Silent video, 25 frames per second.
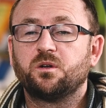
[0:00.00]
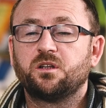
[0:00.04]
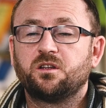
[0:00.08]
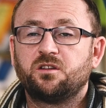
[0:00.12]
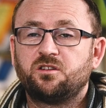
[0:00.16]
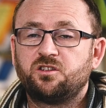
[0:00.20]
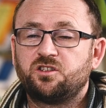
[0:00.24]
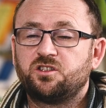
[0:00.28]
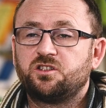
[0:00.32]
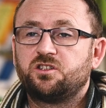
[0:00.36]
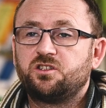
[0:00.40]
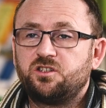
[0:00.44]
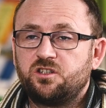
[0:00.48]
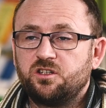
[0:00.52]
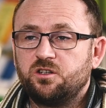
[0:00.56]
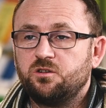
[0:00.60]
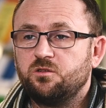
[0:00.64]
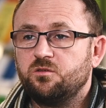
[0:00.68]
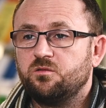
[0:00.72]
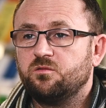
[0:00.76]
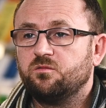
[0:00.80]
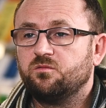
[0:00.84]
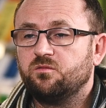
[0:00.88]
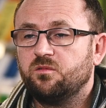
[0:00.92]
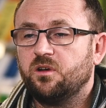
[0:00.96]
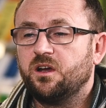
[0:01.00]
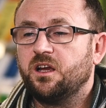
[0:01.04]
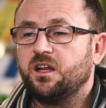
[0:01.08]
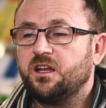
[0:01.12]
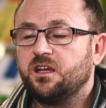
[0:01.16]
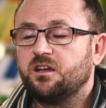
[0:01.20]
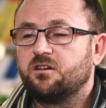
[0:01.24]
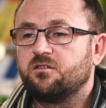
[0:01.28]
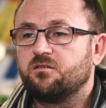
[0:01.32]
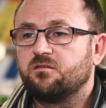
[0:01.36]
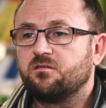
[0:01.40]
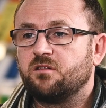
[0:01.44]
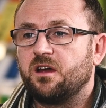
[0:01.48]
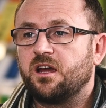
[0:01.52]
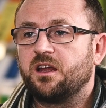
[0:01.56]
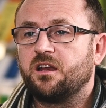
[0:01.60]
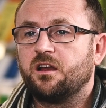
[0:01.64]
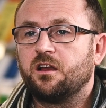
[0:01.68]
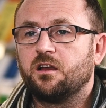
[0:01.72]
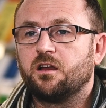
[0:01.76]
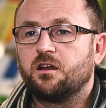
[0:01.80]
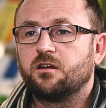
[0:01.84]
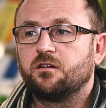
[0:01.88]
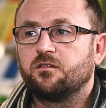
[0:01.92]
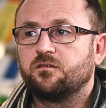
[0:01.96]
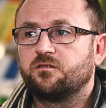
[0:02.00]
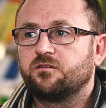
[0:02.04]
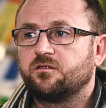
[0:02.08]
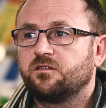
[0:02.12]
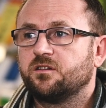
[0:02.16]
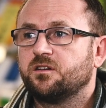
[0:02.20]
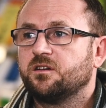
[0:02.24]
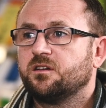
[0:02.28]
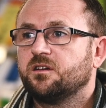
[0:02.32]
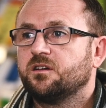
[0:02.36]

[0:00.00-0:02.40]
which do really create a lot of